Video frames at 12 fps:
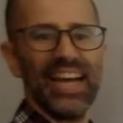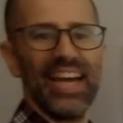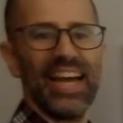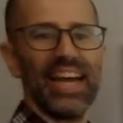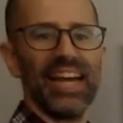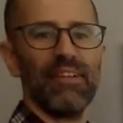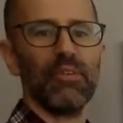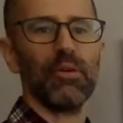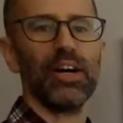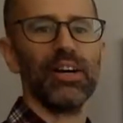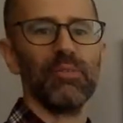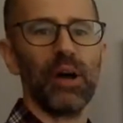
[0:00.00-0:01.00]
Hey
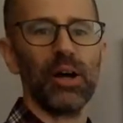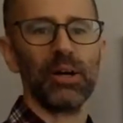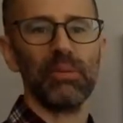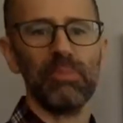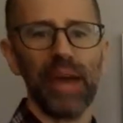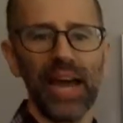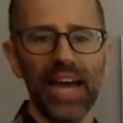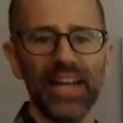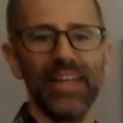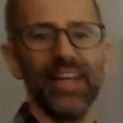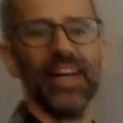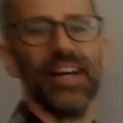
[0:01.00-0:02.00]
everyone, welcome
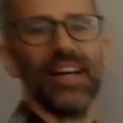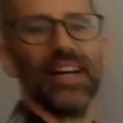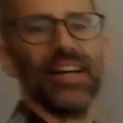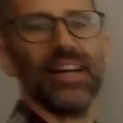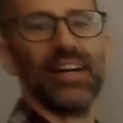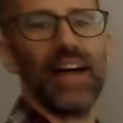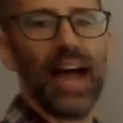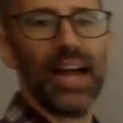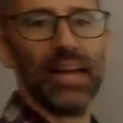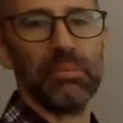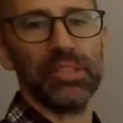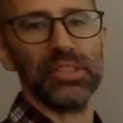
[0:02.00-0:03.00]
back. I
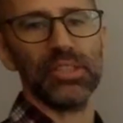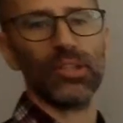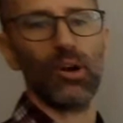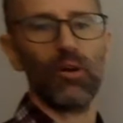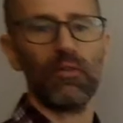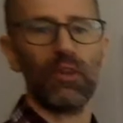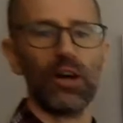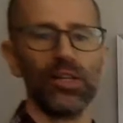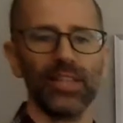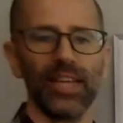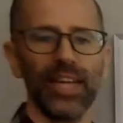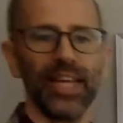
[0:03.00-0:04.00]
am Mr.
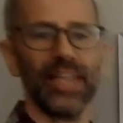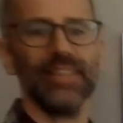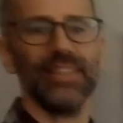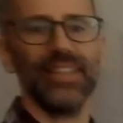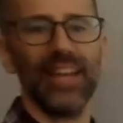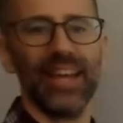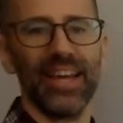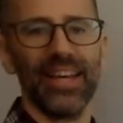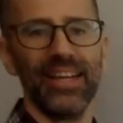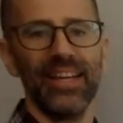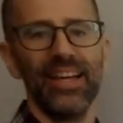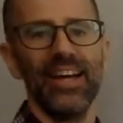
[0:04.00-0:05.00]
Covalt, and
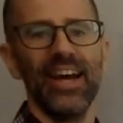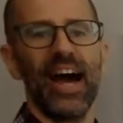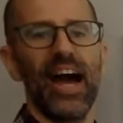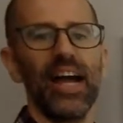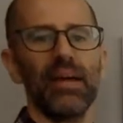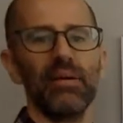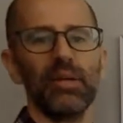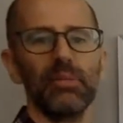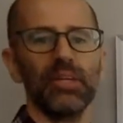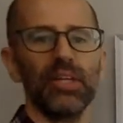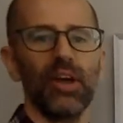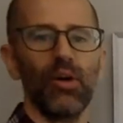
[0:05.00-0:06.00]
today I am going to
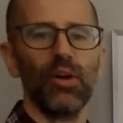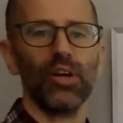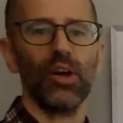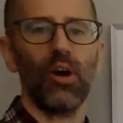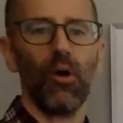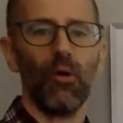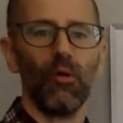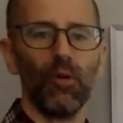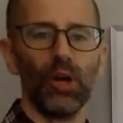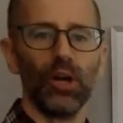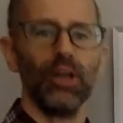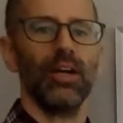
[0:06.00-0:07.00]
be going
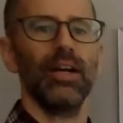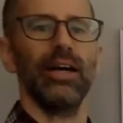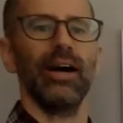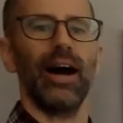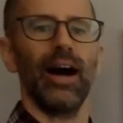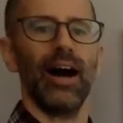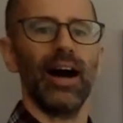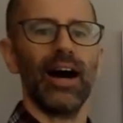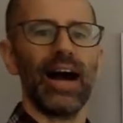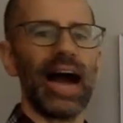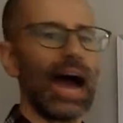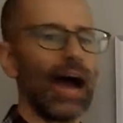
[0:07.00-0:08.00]
over
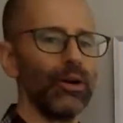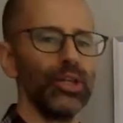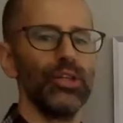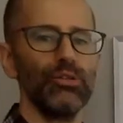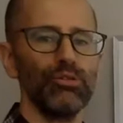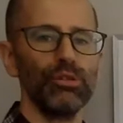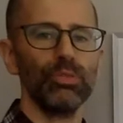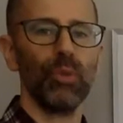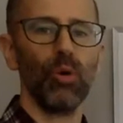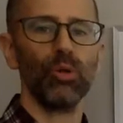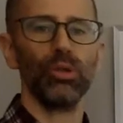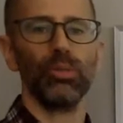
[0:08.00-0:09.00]
how to use
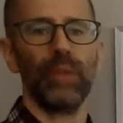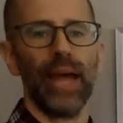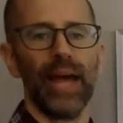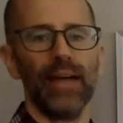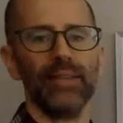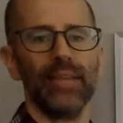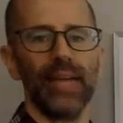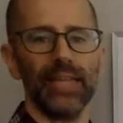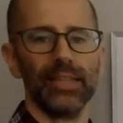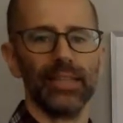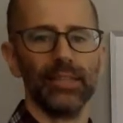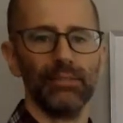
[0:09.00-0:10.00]
molar mass as
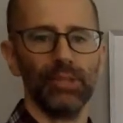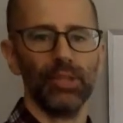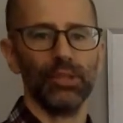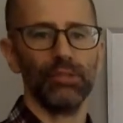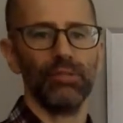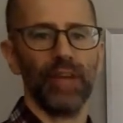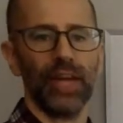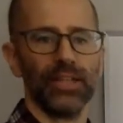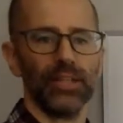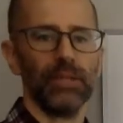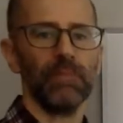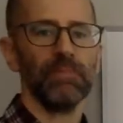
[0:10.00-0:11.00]
a conversion factor.